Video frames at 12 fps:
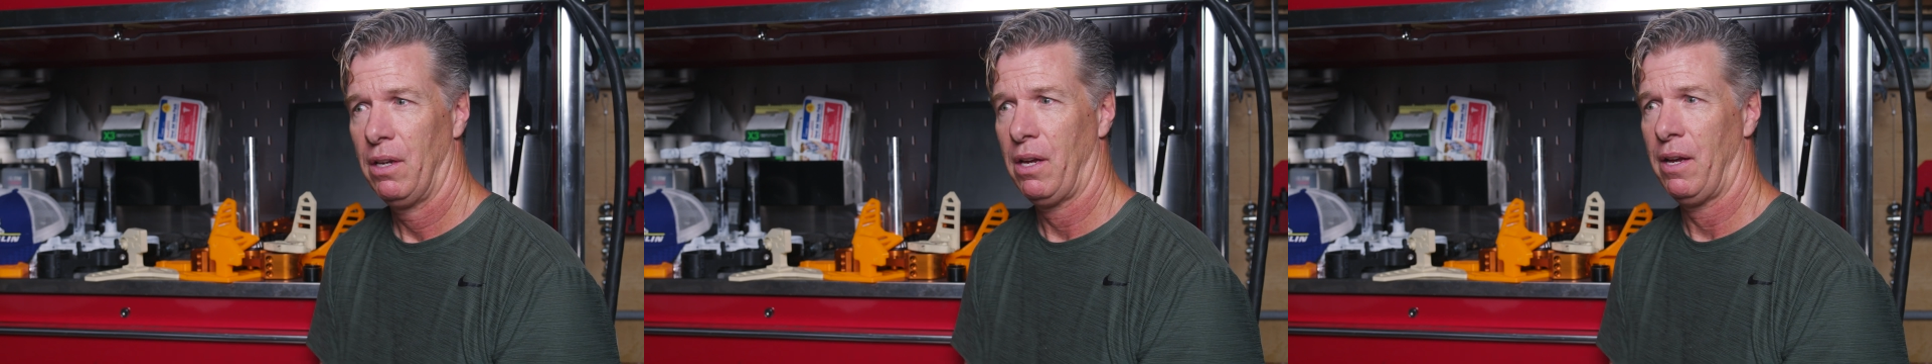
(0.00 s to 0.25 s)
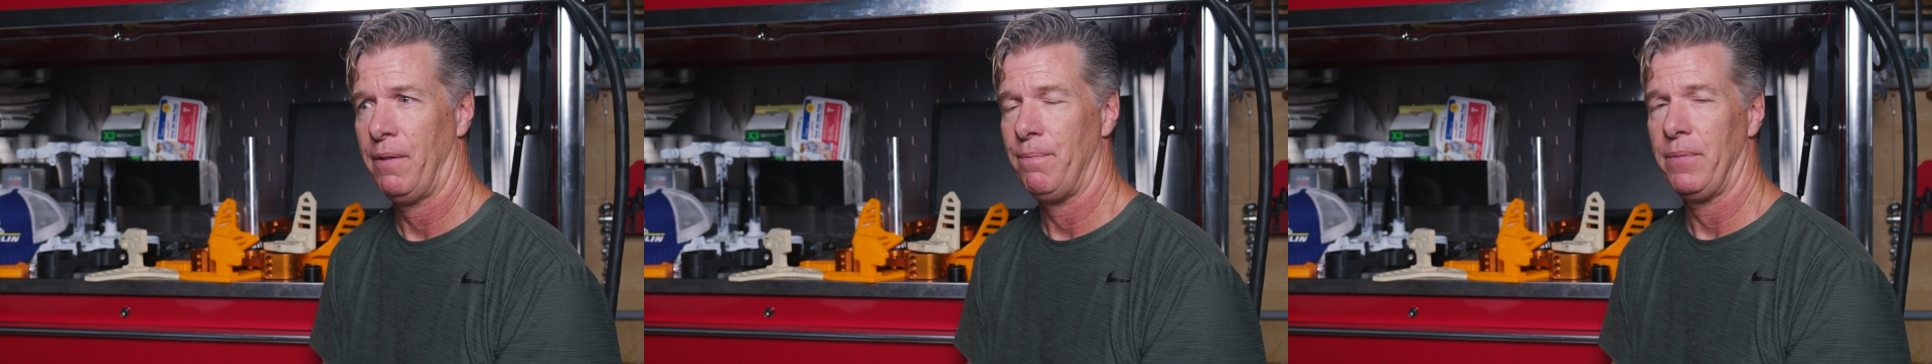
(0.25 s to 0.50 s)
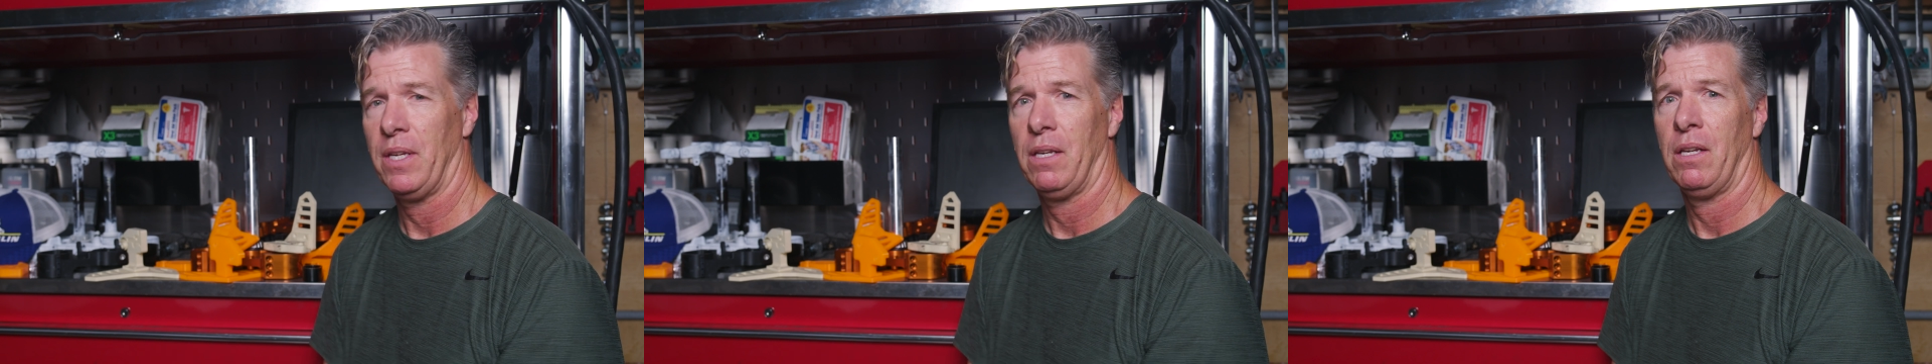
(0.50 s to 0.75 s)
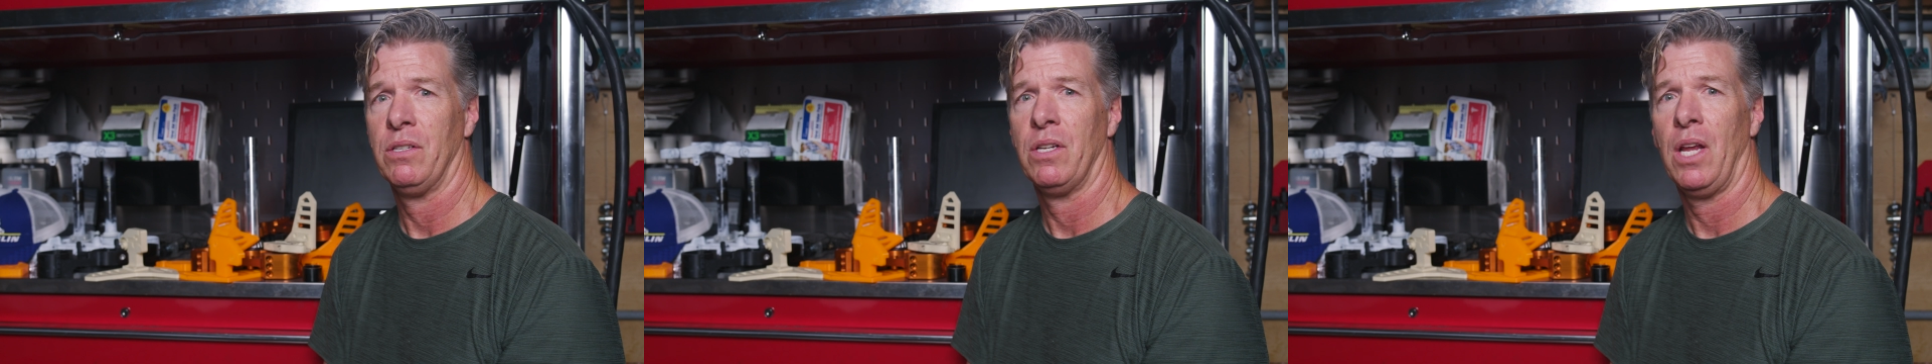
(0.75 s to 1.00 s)

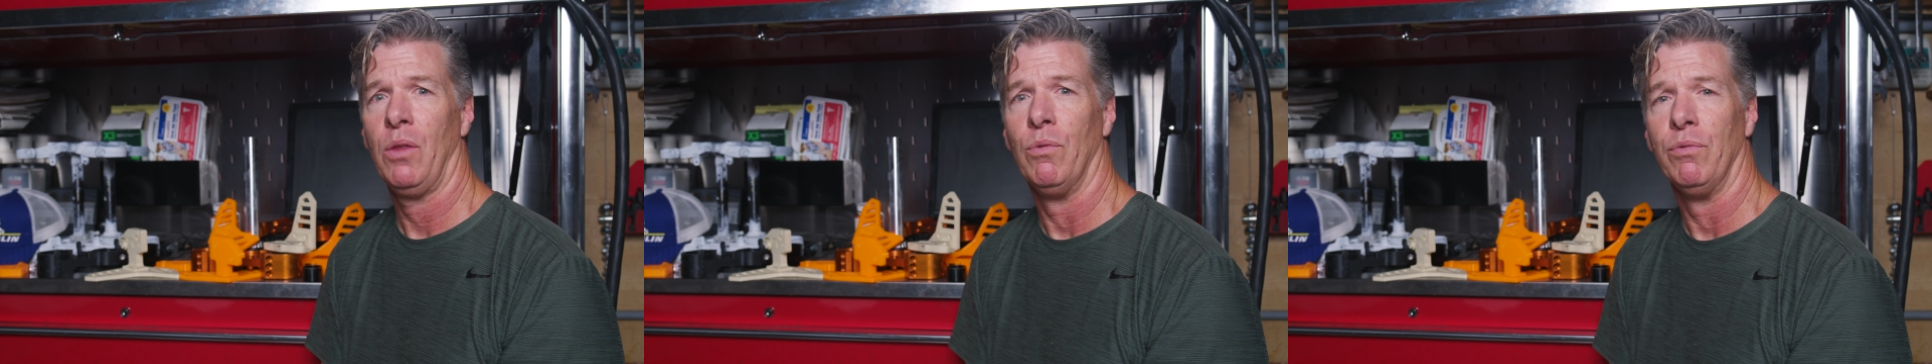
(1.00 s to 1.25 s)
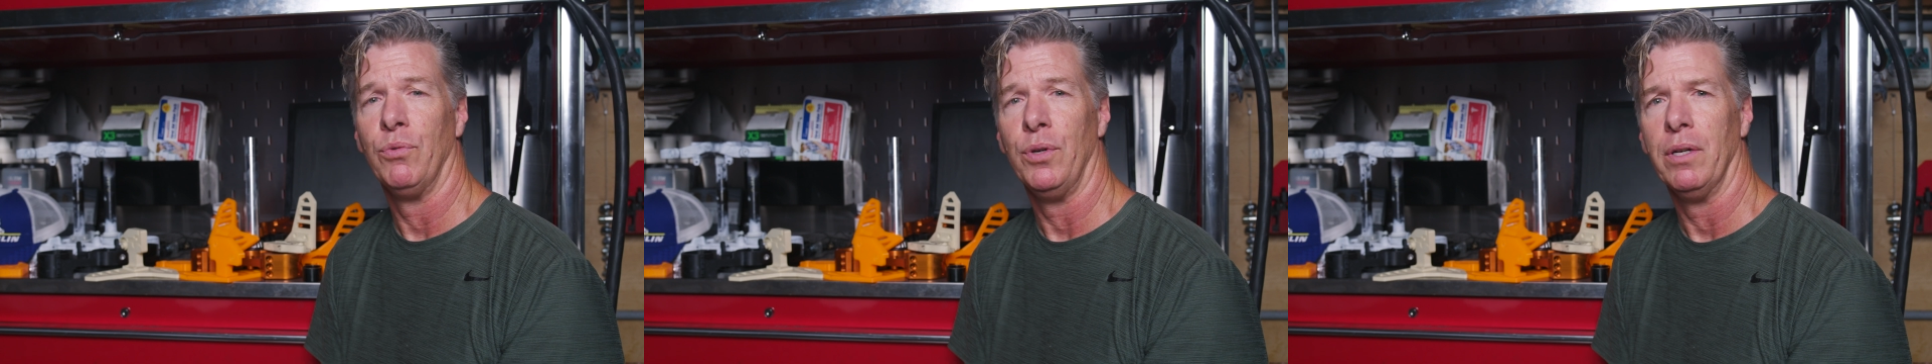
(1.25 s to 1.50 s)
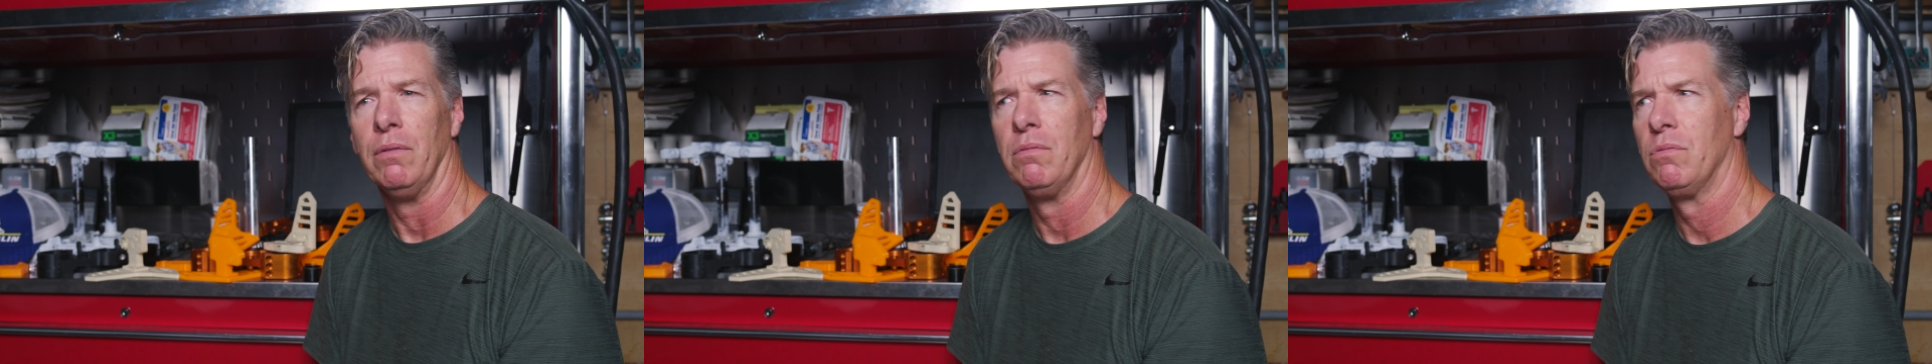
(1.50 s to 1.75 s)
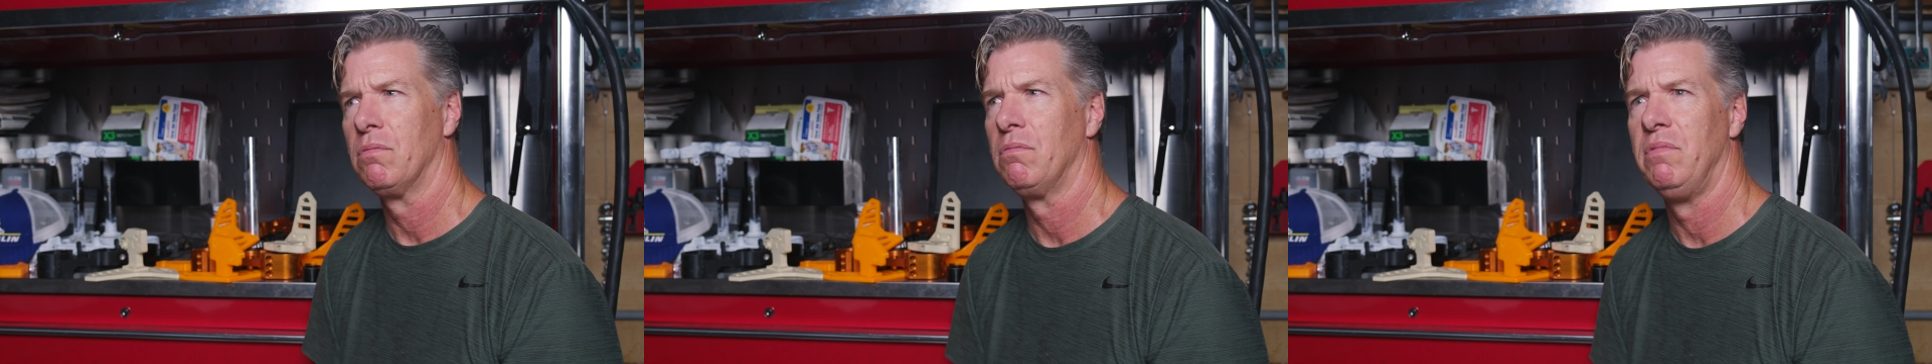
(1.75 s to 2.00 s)
Here's another one for you.
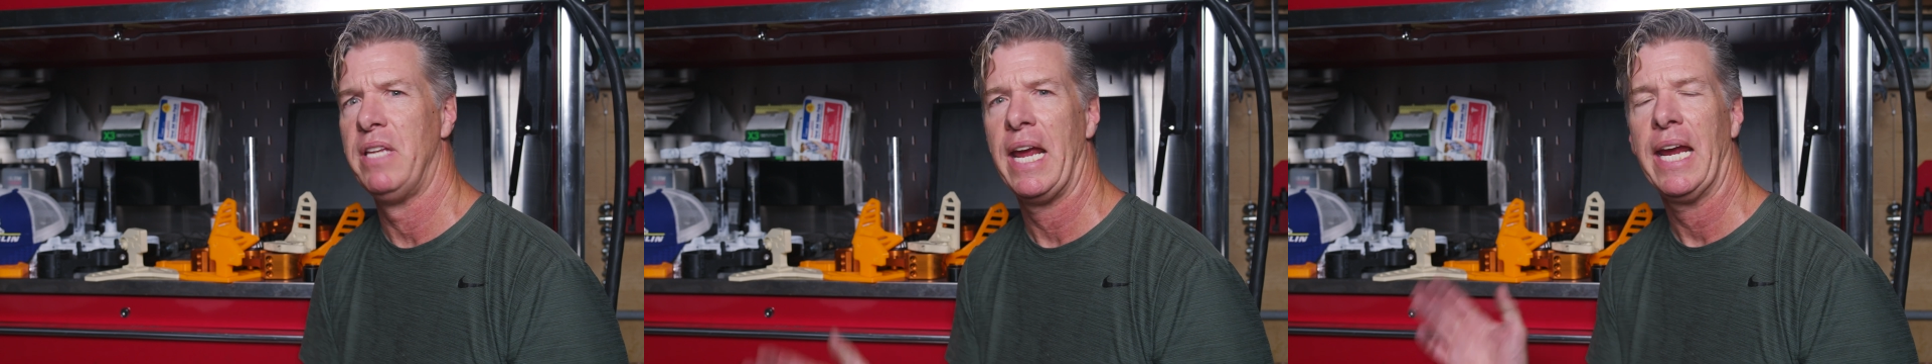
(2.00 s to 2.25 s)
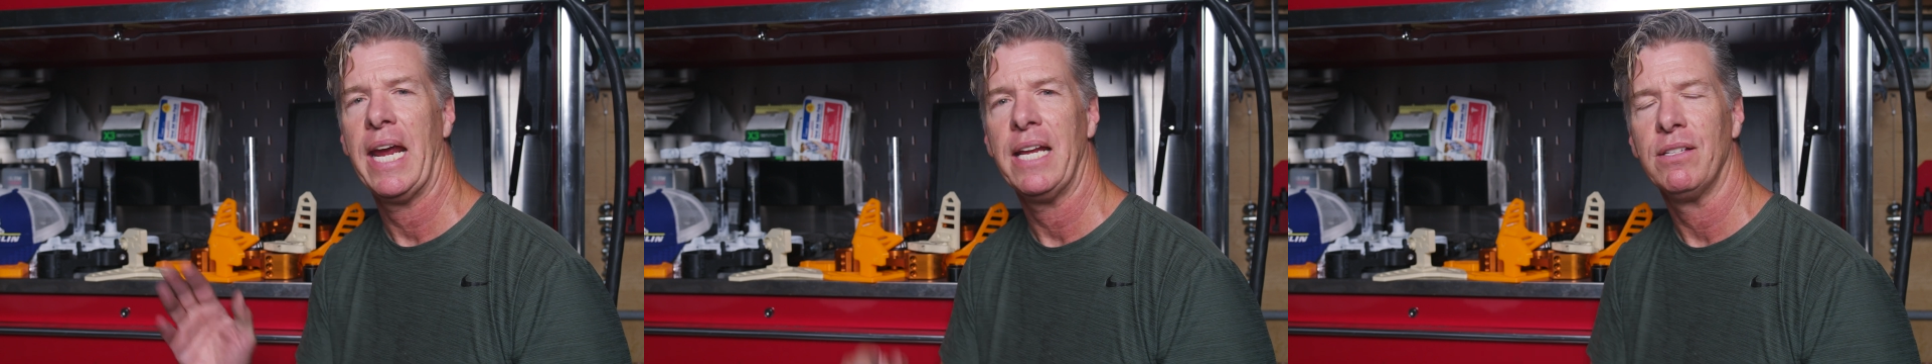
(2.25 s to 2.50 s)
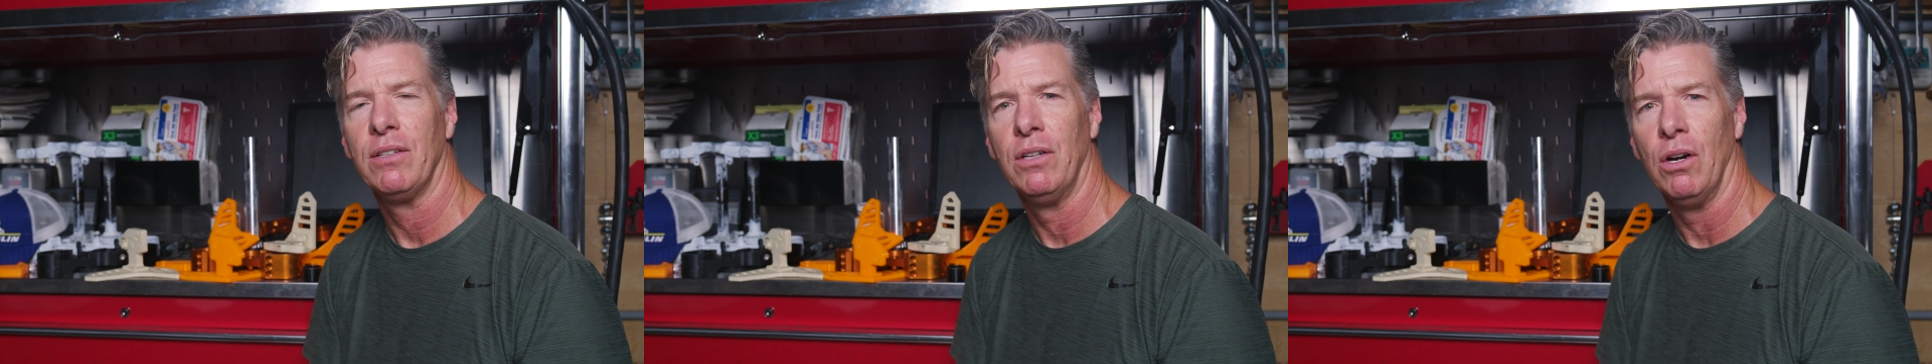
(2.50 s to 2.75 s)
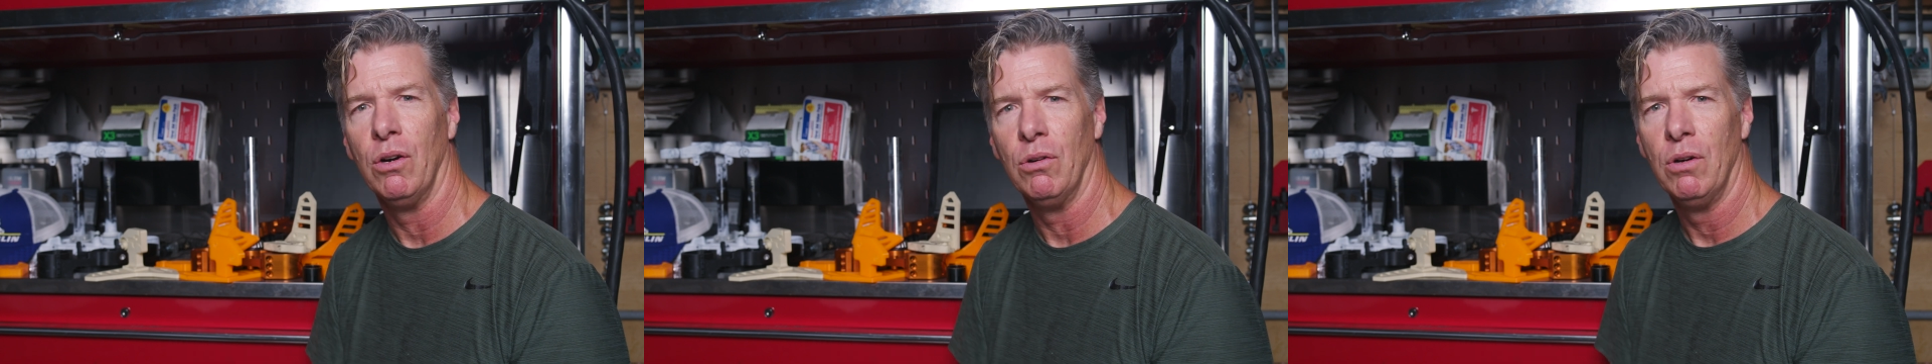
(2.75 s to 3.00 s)
Decades
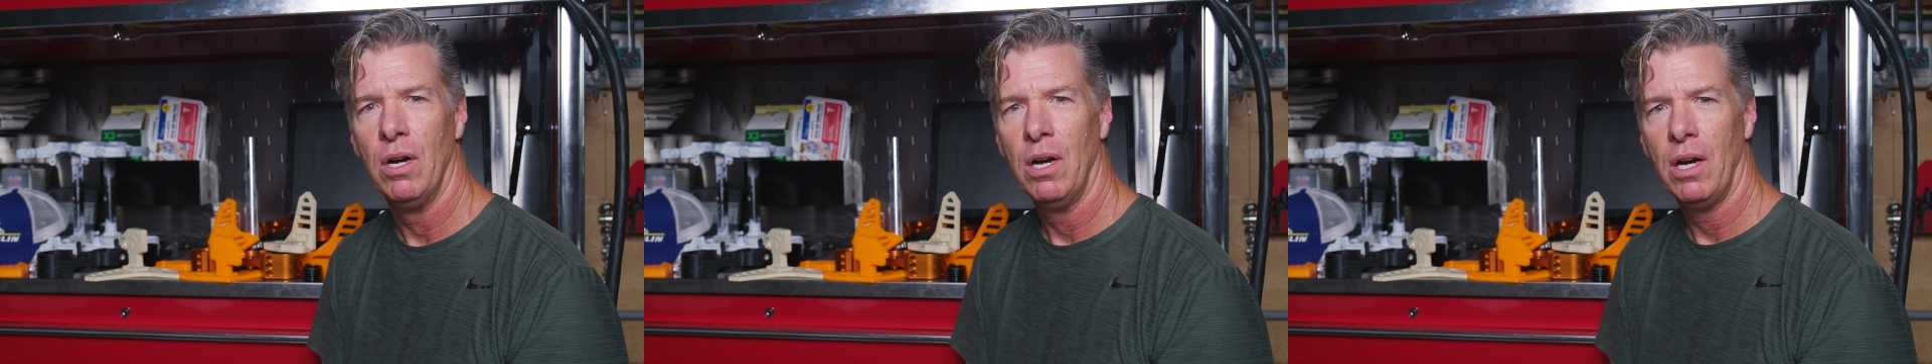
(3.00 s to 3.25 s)
ago,